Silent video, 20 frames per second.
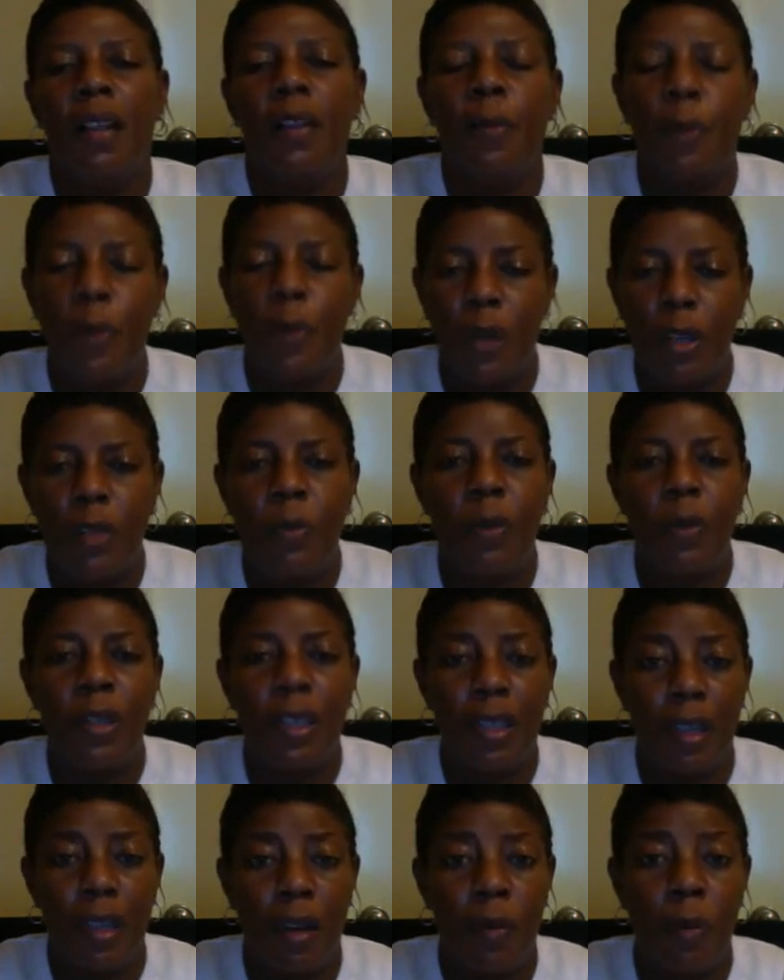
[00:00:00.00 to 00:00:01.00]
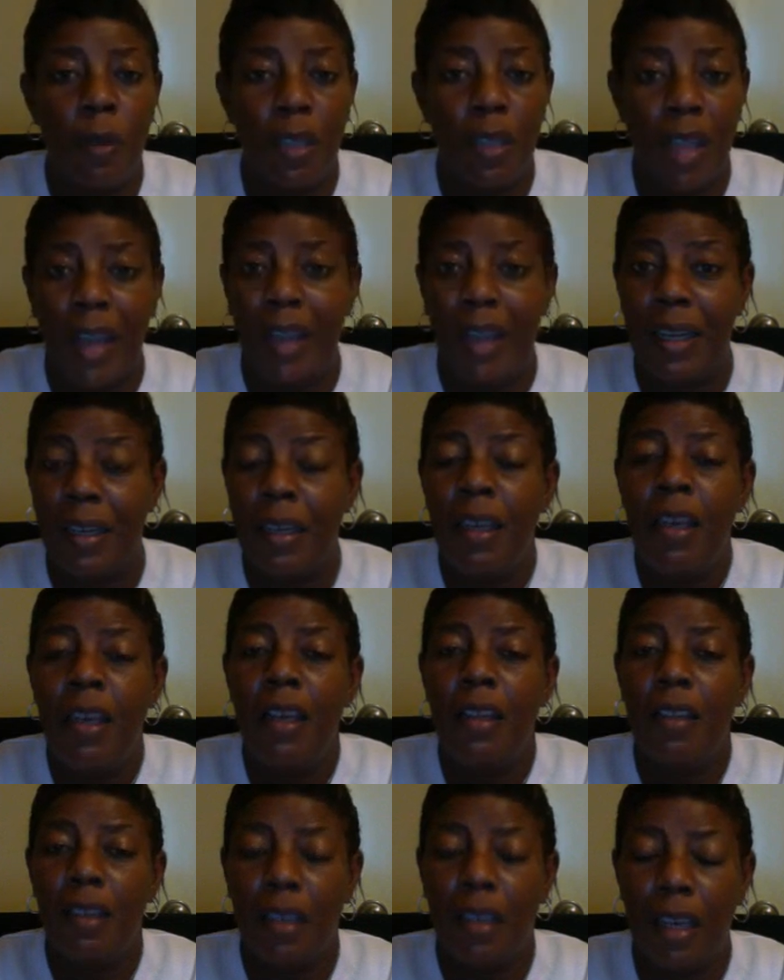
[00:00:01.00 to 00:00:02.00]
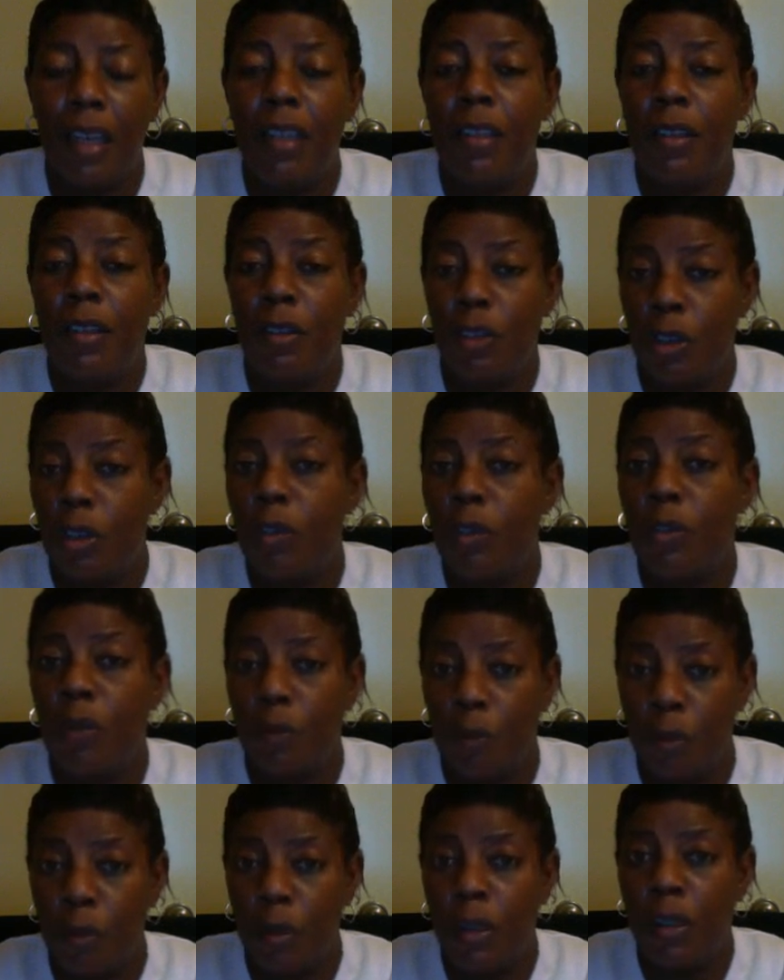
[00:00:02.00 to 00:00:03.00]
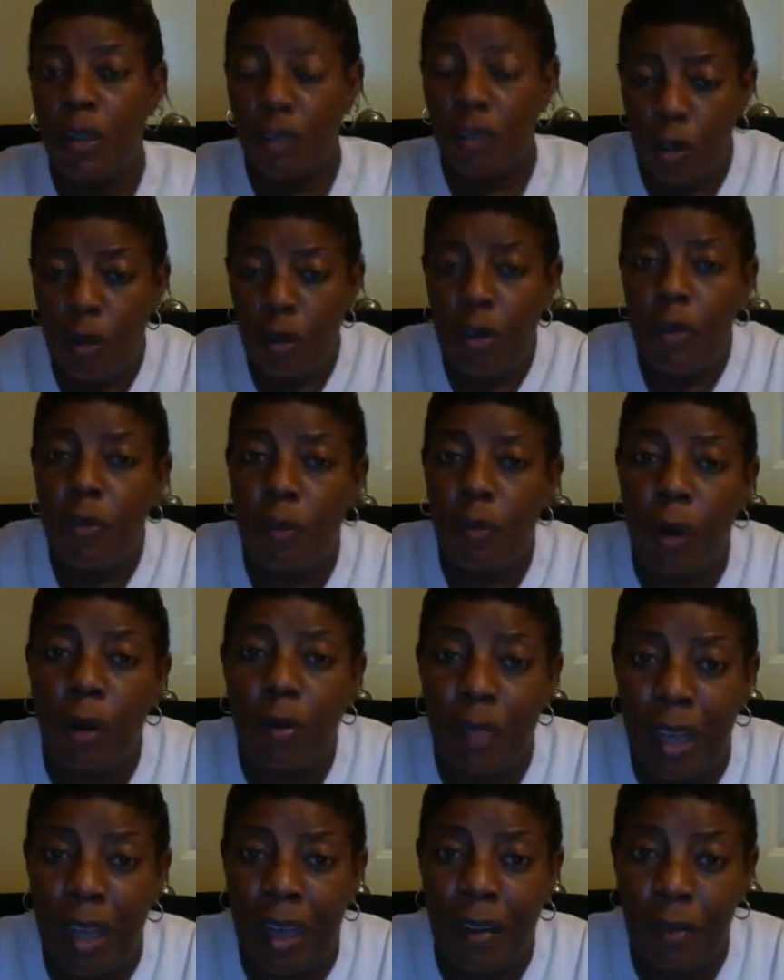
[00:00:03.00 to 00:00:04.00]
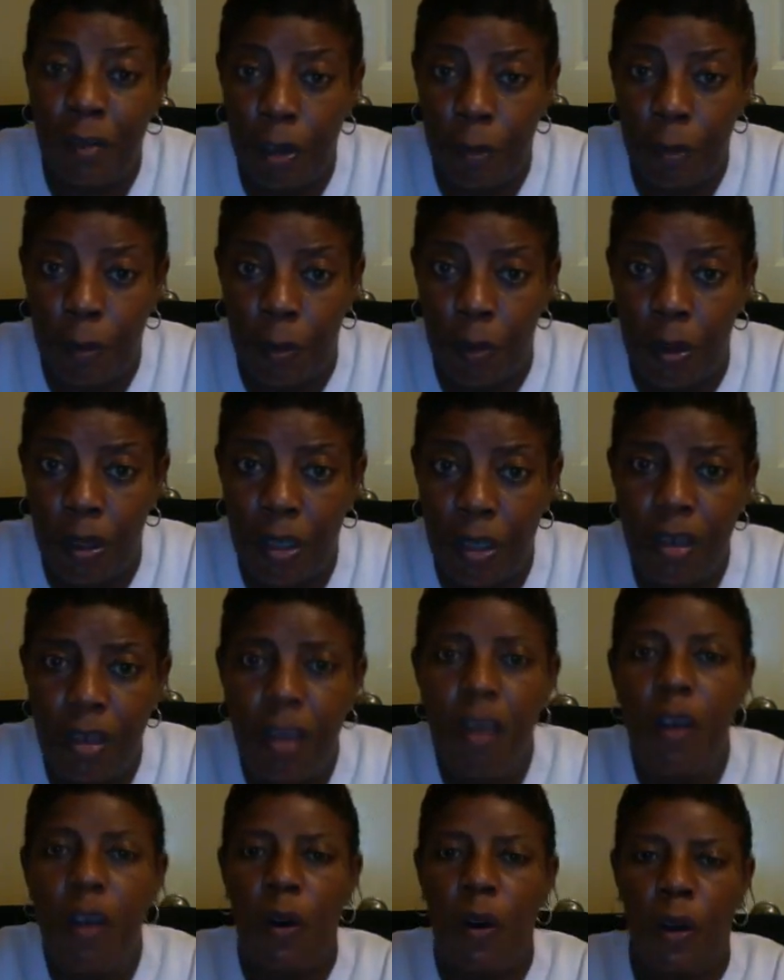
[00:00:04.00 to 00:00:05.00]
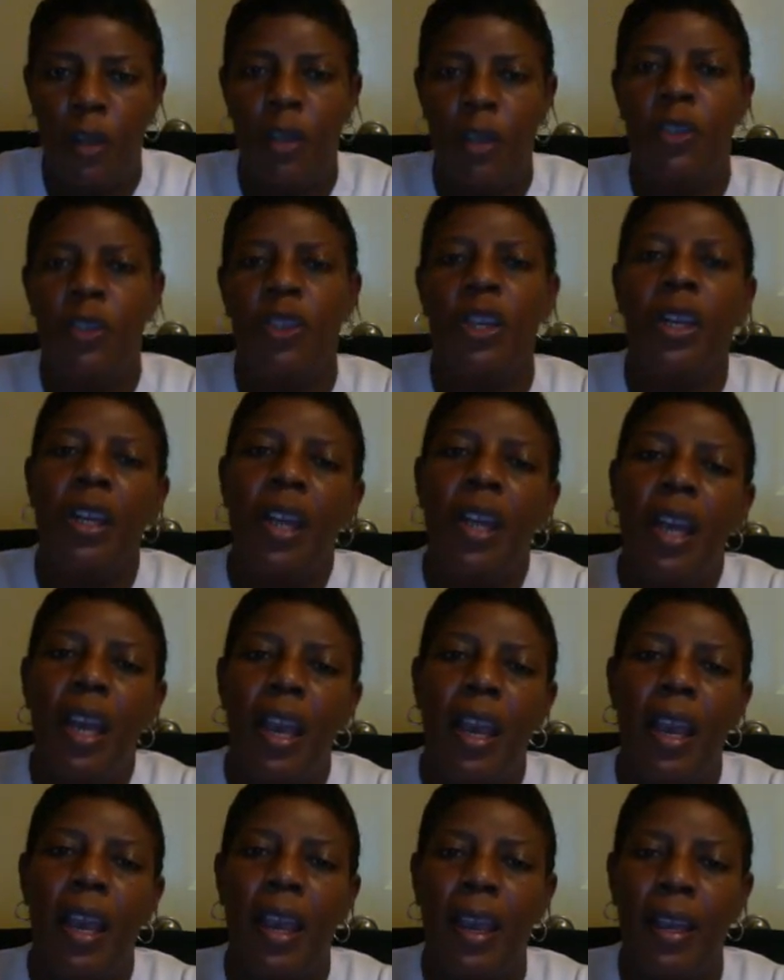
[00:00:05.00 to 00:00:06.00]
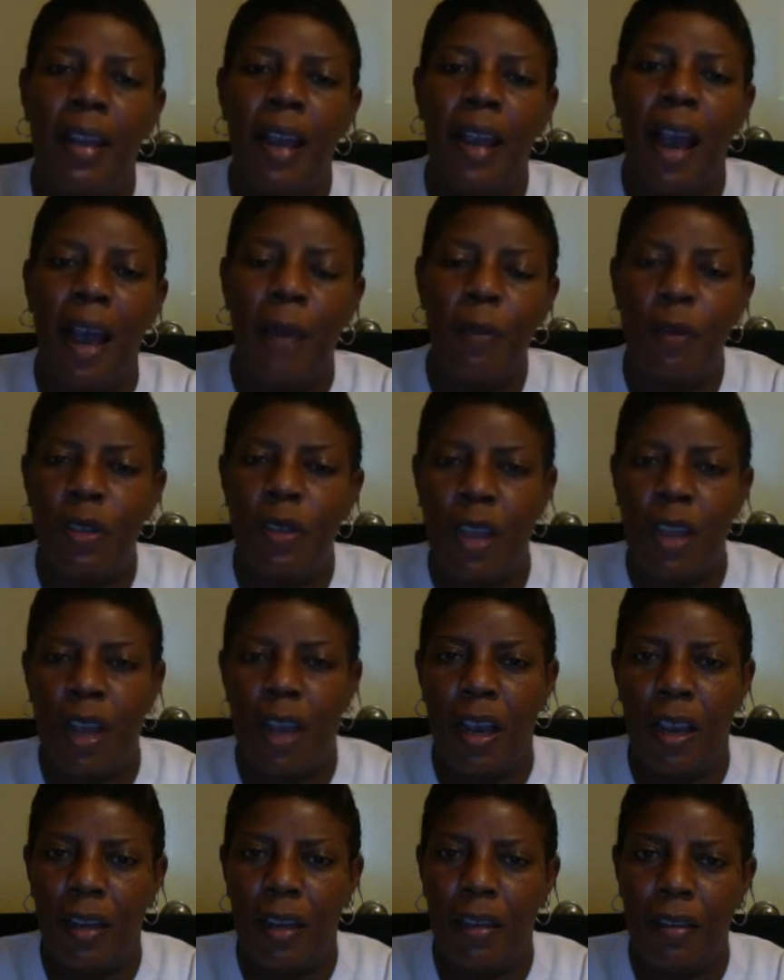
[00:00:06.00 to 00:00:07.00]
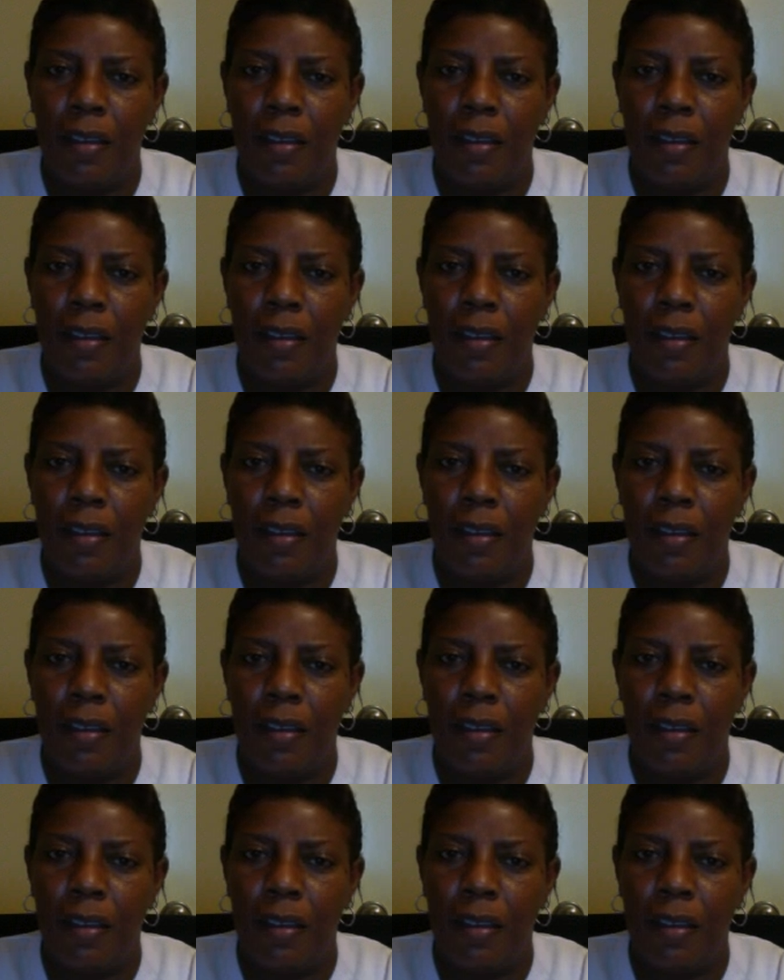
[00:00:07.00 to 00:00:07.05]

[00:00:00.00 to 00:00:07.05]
The points were taken. The students wrote down their points on their sheet, and I would sign.